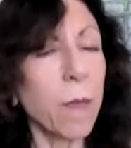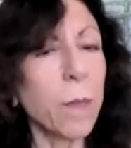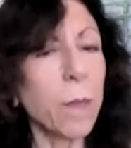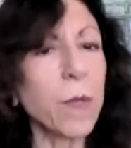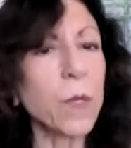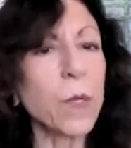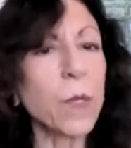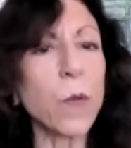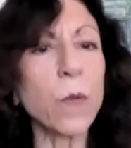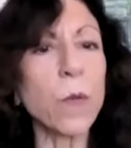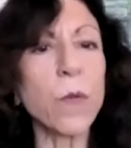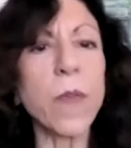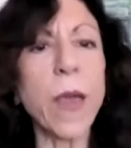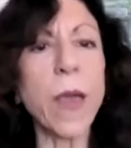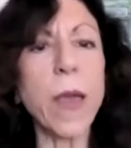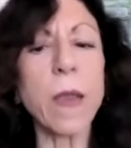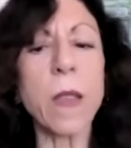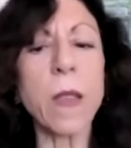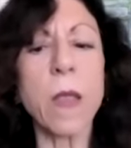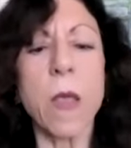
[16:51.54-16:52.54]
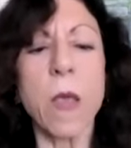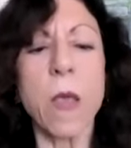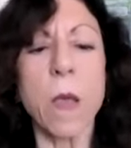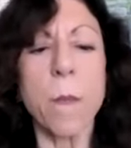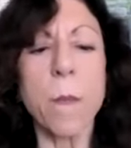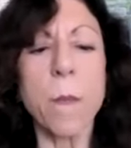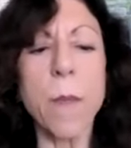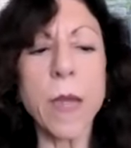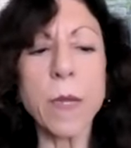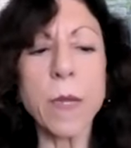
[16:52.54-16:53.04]
been told that?
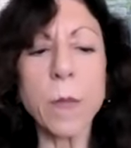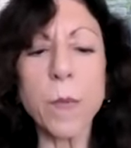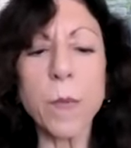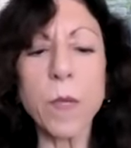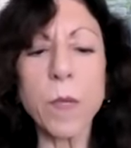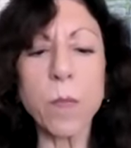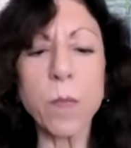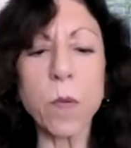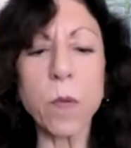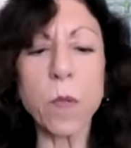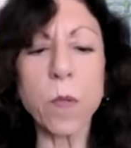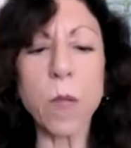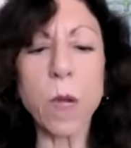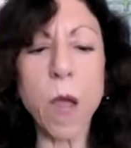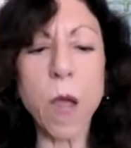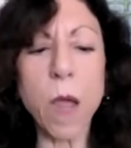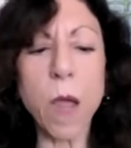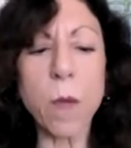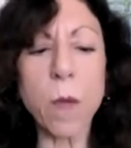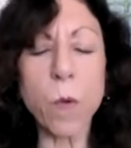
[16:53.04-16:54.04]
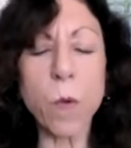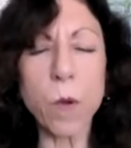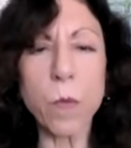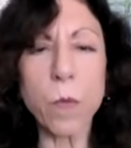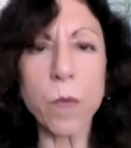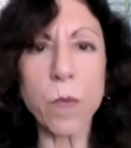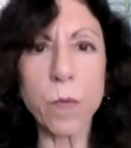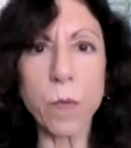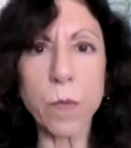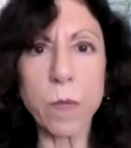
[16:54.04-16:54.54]
Many people that I work
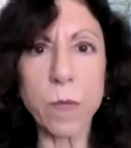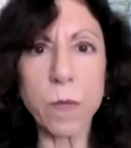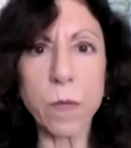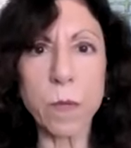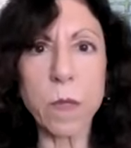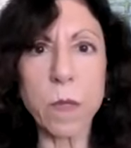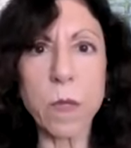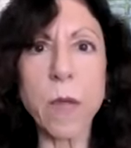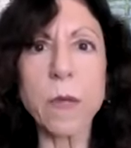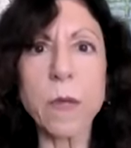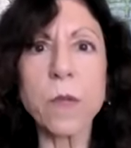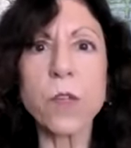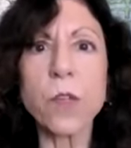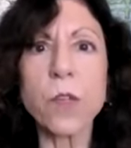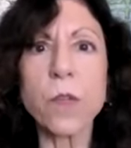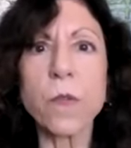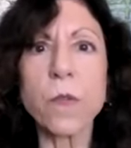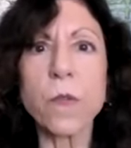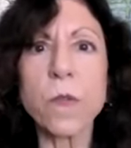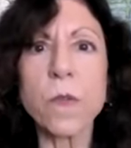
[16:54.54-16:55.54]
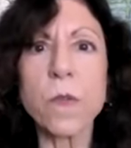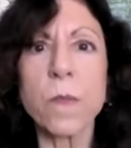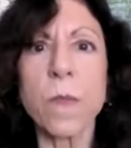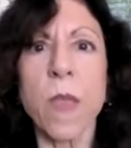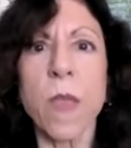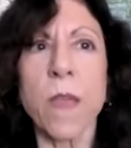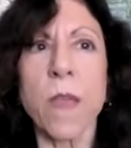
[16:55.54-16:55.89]
with gut issues,